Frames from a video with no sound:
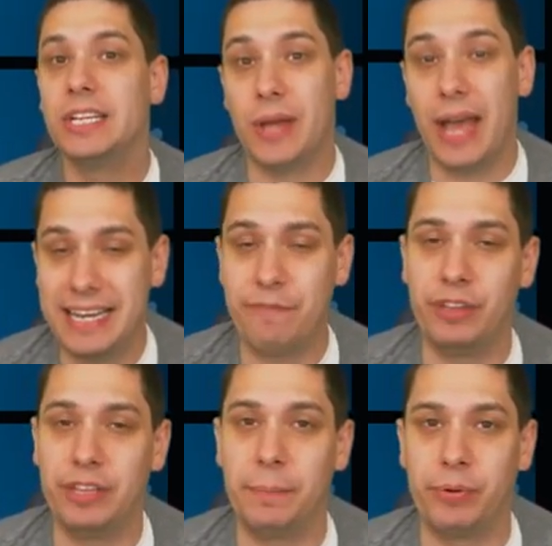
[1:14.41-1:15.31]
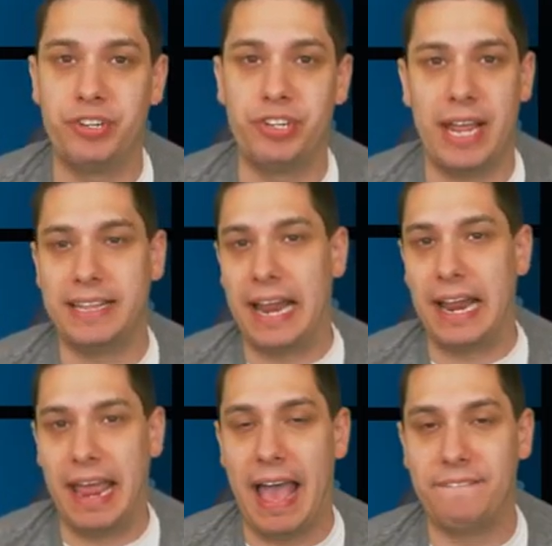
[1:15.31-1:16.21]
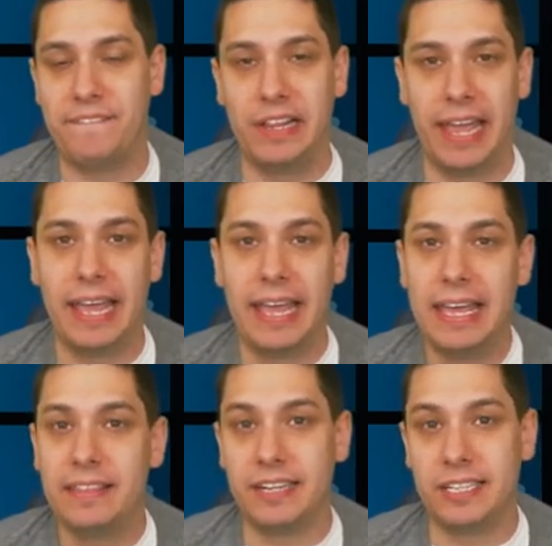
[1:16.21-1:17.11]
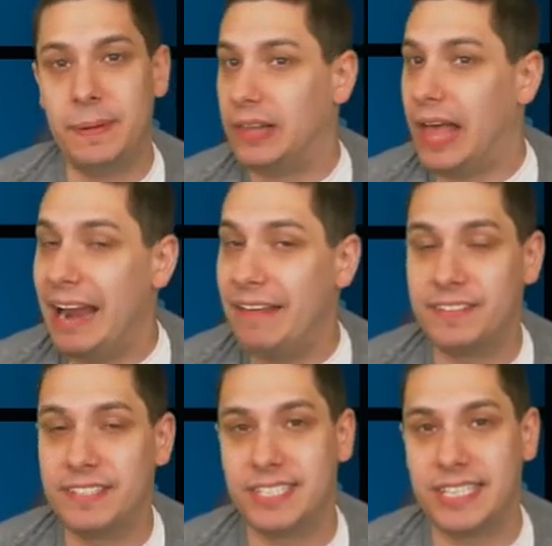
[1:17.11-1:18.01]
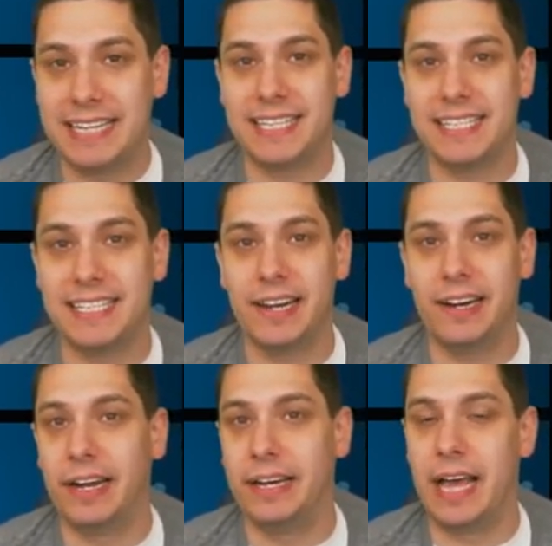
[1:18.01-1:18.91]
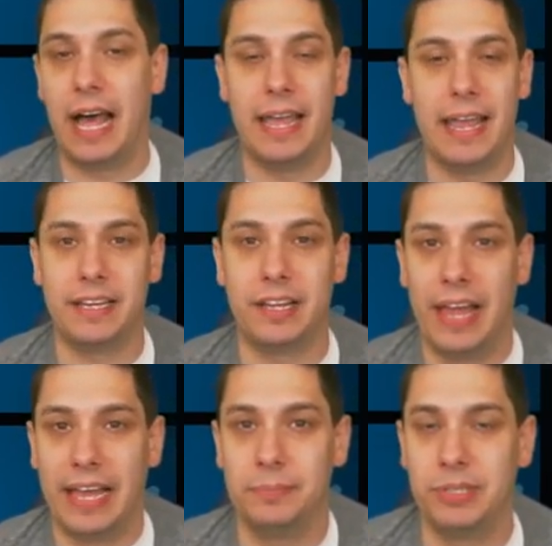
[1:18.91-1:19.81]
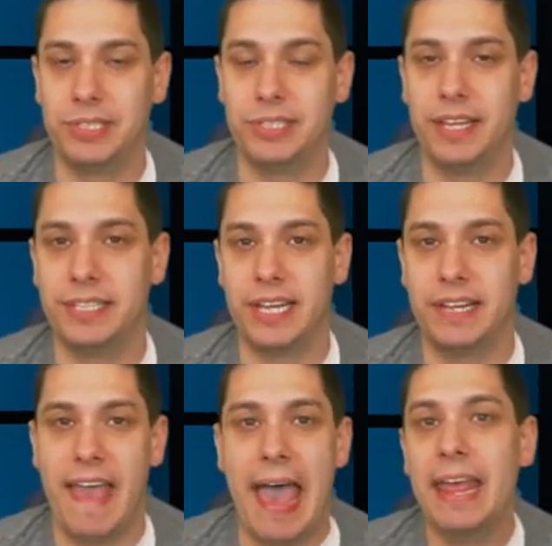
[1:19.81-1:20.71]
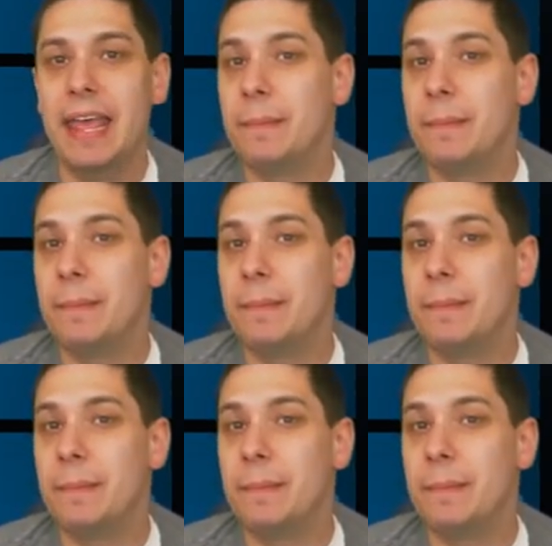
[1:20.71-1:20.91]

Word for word: So I definitely appreciate that. I, I feel like there's been a lot of sets this year and, uh, and collectibles and things like that,